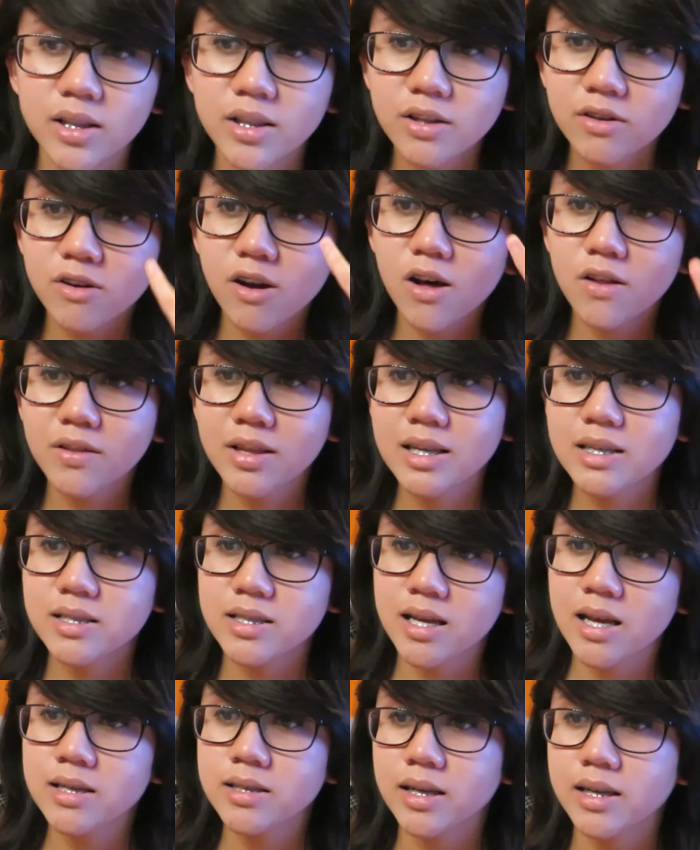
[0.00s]
And there are all these
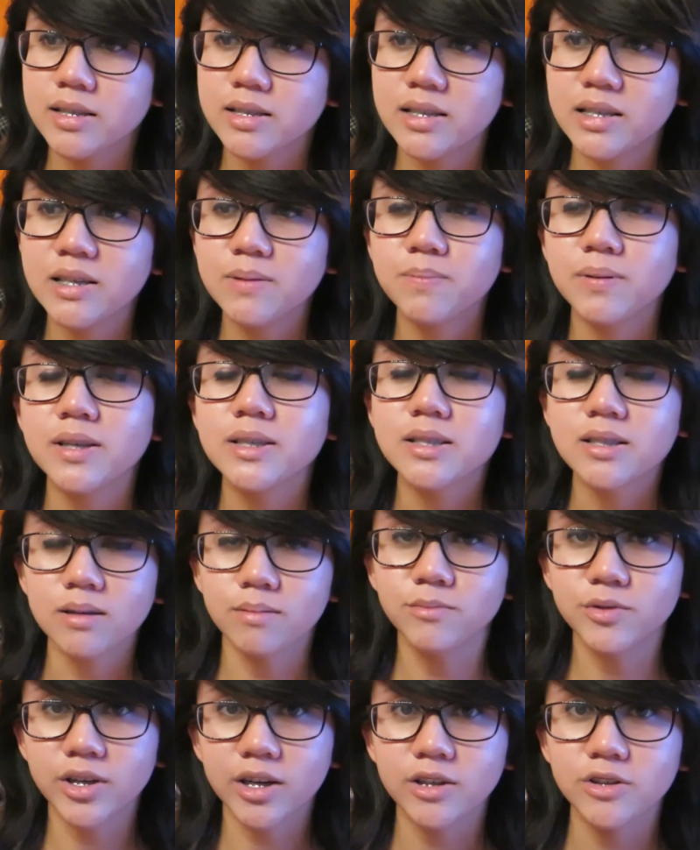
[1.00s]
things like DP
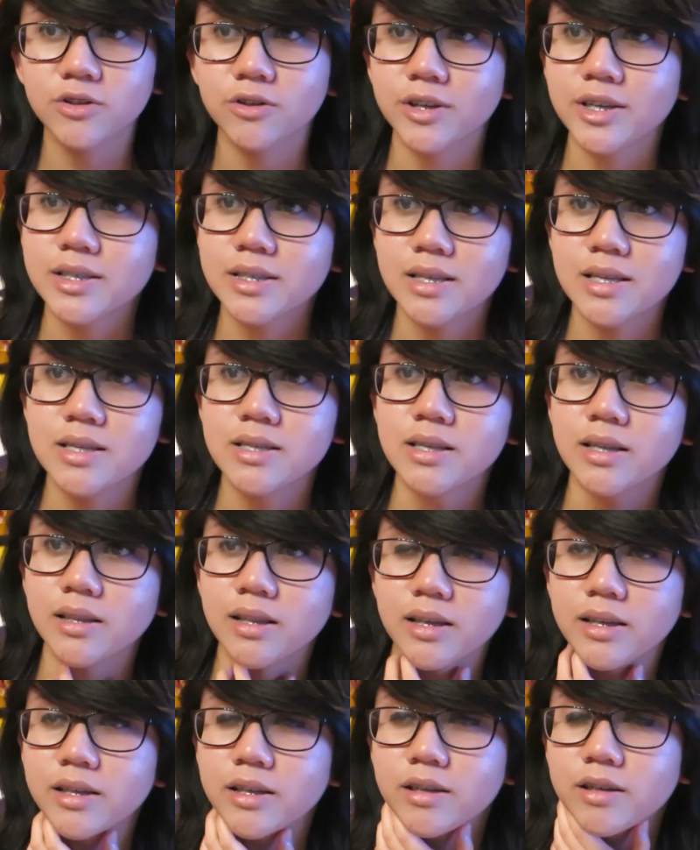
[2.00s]
subject choices and
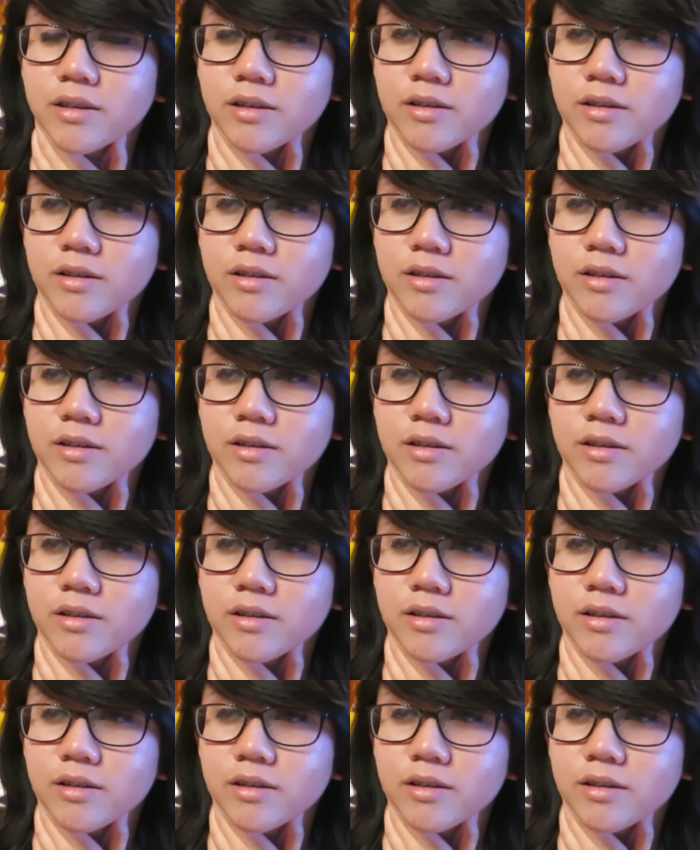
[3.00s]
like